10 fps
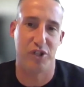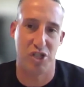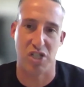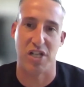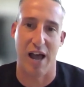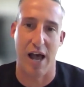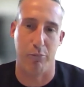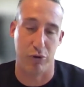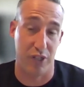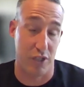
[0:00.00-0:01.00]
to stop
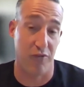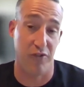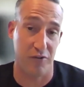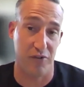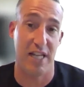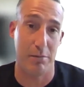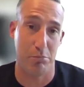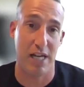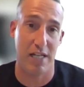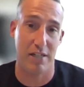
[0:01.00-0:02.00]
with these
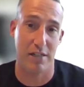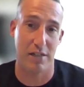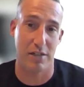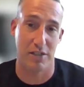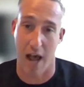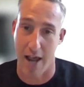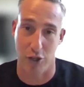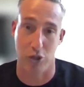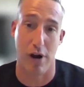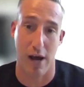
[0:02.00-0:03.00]
15-minute
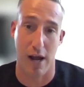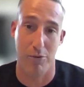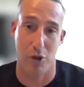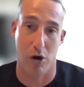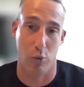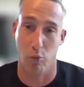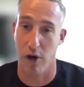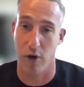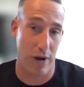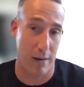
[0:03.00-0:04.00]
diatribes on
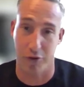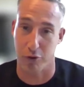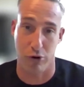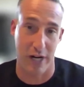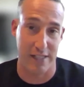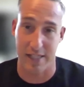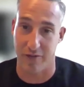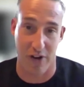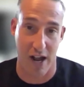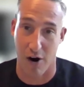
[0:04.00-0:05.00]
what Web3 and
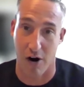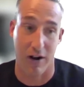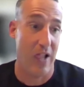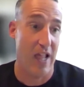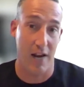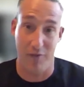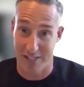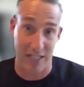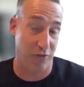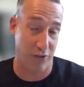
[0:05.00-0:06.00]
DeFi are. If it
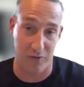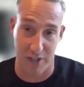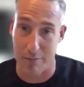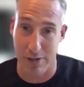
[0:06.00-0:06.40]
takes 15